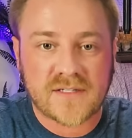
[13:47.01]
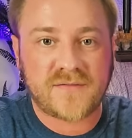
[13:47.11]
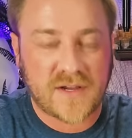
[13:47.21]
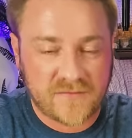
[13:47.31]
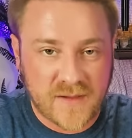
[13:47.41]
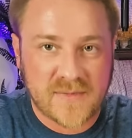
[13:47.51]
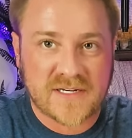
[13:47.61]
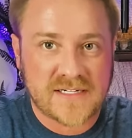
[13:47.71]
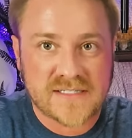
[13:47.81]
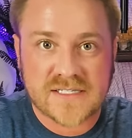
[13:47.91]
The divine
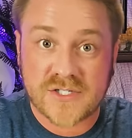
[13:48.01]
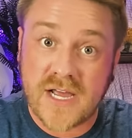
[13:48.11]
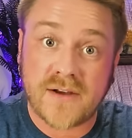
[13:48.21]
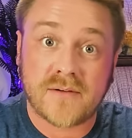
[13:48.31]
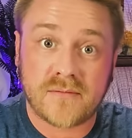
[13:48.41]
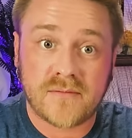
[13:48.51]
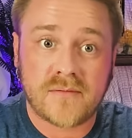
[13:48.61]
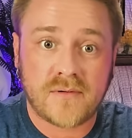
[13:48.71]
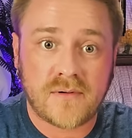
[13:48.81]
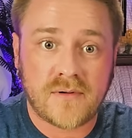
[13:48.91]
feminine is the shadow.
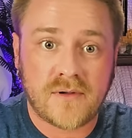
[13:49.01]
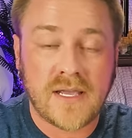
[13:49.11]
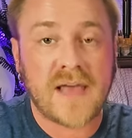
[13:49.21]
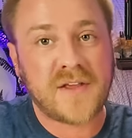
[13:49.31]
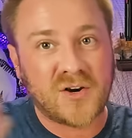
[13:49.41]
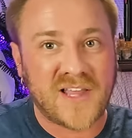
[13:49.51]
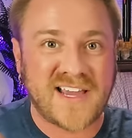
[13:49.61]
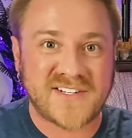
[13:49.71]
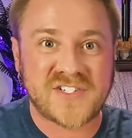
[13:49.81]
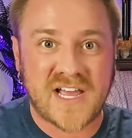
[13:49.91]
And there are
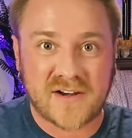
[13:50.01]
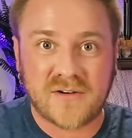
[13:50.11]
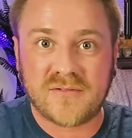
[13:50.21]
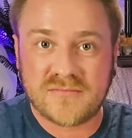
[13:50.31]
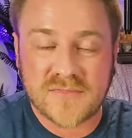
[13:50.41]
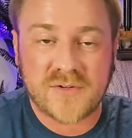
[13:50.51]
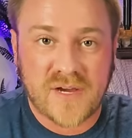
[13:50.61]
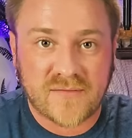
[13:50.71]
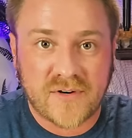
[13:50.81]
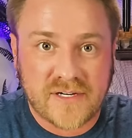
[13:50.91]
light and shadow to
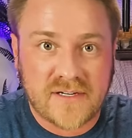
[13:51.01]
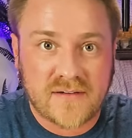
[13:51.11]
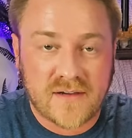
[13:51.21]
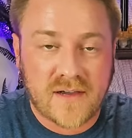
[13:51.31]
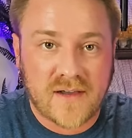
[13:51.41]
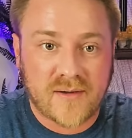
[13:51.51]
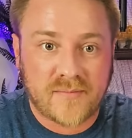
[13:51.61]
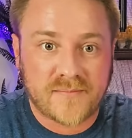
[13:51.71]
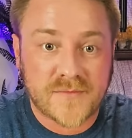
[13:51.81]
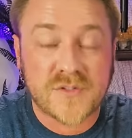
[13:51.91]
every,
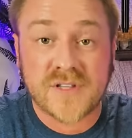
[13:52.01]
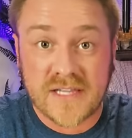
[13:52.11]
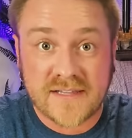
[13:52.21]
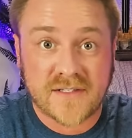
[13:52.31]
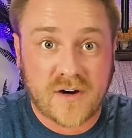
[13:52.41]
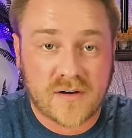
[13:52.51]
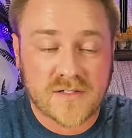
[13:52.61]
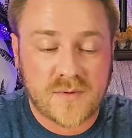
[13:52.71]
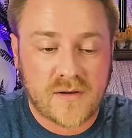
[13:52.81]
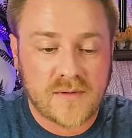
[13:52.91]
to the light and the dark
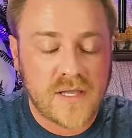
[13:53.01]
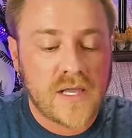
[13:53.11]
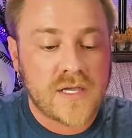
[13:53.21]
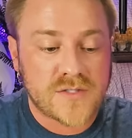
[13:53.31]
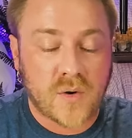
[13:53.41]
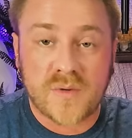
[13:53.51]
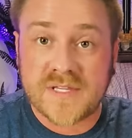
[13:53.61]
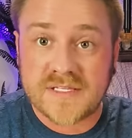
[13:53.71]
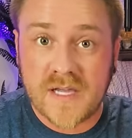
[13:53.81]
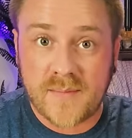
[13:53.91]
as well. So with
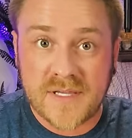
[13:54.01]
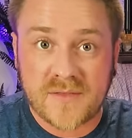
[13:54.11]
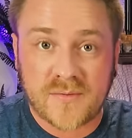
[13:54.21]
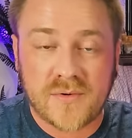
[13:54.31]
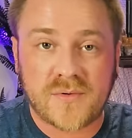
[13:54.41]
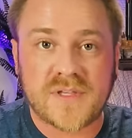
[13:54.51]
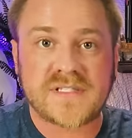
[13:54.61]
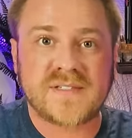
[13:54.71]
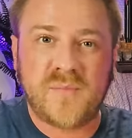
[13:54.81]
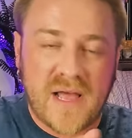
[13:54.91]
this coming through,
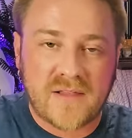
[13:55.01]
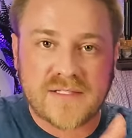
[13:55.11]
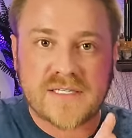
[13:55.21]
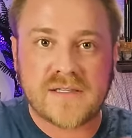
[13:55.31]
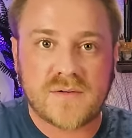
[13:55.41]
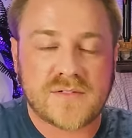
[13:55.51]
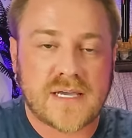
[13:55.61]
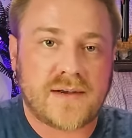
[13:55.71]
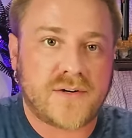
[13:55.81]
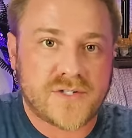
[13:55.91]
this is balancing those
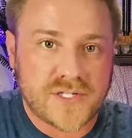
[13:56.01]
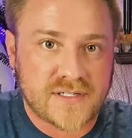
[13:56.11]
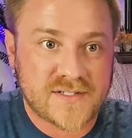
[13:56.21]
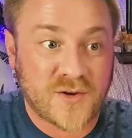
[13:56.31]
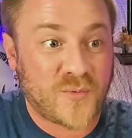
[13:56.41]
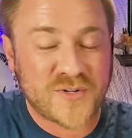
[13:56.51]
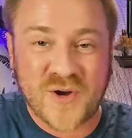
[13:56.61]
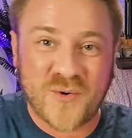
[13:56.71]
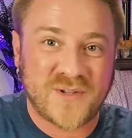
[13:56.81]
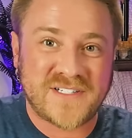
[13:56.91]
energies. So we're
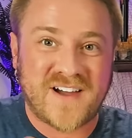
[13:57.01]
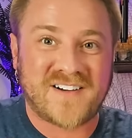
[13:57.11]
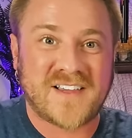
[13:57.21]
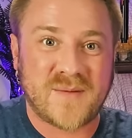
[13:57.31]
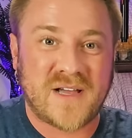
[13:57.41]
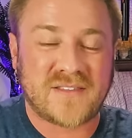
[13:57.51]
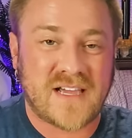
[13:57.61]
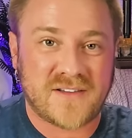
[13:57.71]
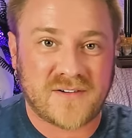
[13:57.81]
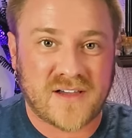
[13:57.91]
totally talking about
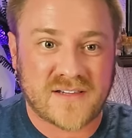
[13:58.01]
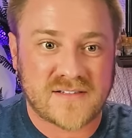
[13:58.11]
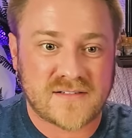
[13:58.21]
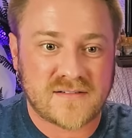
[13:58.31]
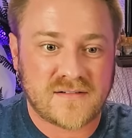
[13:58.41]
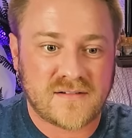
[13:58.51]
that, you guys.